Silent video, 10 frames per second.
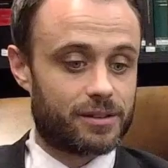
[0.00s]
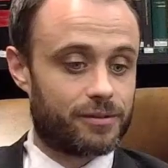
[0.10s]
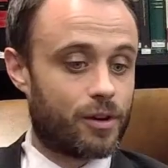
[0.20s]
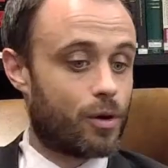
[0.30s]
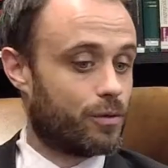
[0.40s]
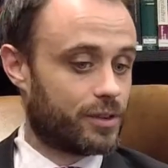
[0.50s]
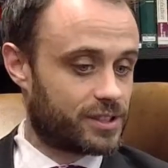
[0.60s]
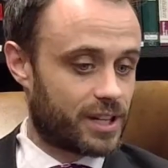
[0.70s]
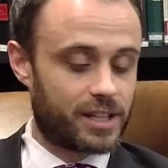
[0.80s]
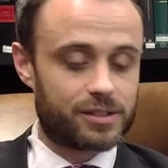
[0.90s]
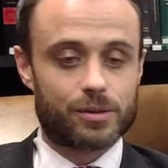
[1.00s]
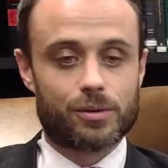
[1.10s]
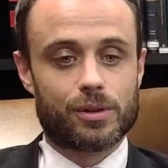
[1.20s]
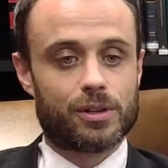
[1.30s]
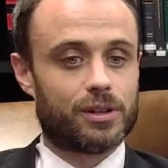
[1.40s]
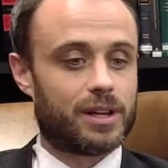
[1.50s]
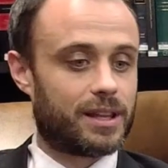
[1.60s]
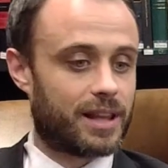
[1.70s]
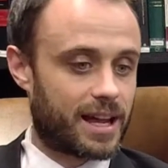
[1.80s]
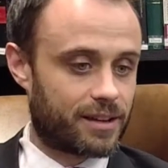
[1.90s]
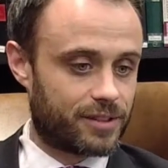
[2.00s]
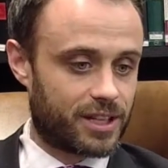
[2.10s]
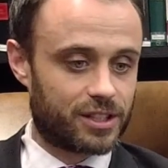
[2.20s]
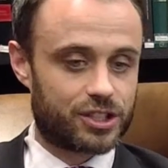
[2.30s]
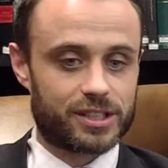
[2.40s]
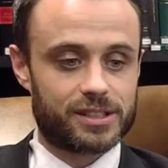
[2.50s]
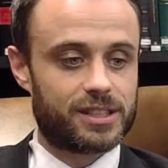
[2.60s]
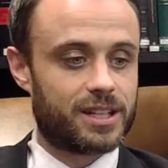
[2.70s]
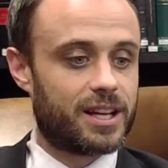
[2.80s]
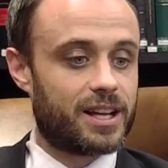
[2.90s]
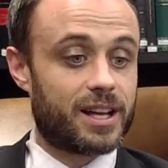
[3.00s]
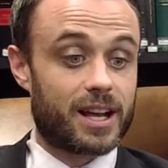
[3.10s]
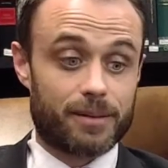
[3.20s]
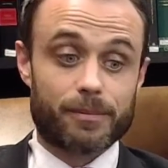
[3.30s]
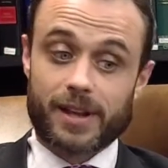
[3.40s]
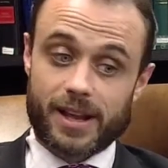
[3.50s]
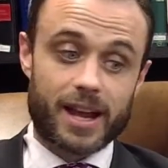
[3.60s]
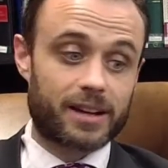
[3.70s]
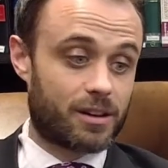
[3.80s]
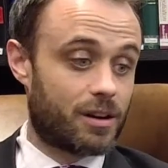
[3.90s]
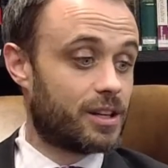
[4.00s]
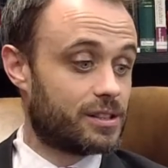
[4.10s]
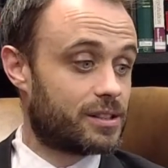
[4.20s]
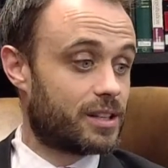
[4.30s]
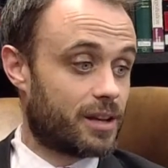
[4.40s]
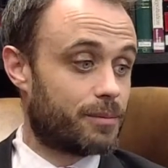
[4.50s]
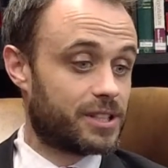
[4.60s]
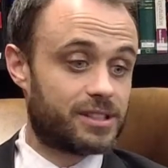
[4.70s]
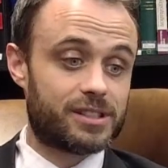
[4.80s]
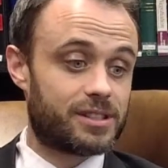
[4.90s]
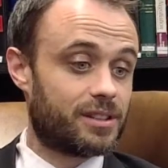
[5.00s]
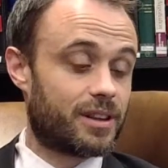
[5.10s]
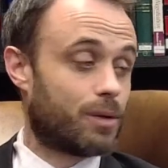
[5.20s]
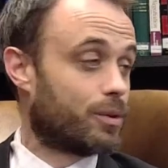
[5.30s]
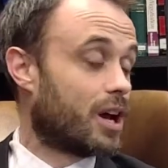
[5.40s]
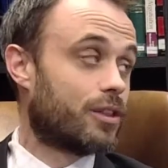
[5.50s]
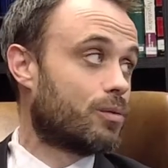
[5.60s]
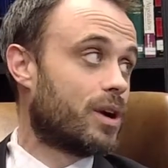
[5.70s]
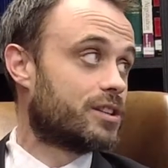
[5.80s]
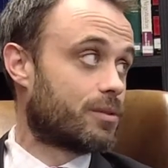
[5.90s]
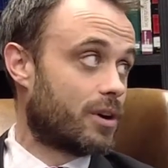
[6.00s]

of oversights or lack of diligence can cause a business that would otherwise